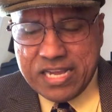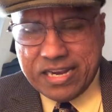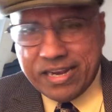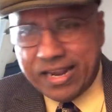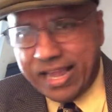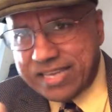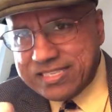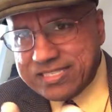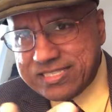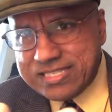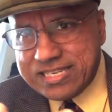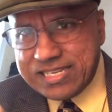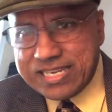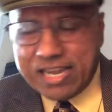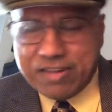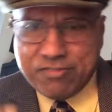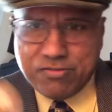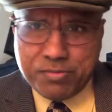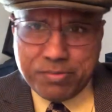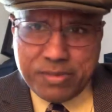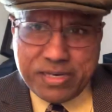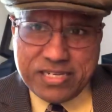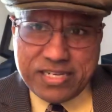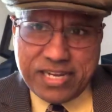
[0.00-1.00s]
national
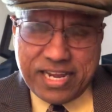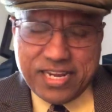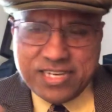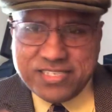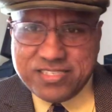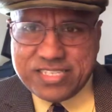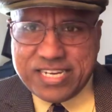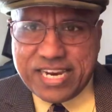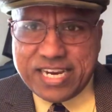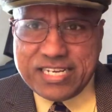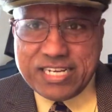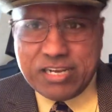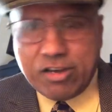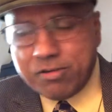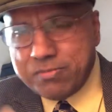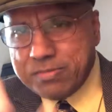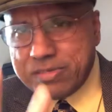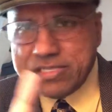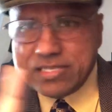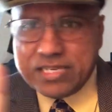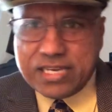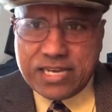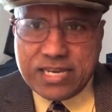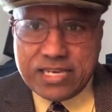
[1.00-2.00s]
government and state
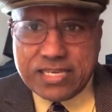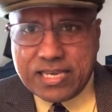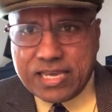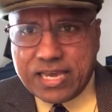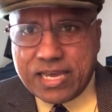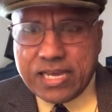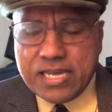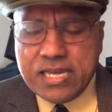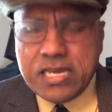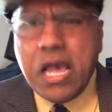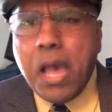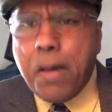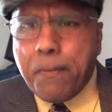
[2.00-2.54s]
government. Yeah, yeah.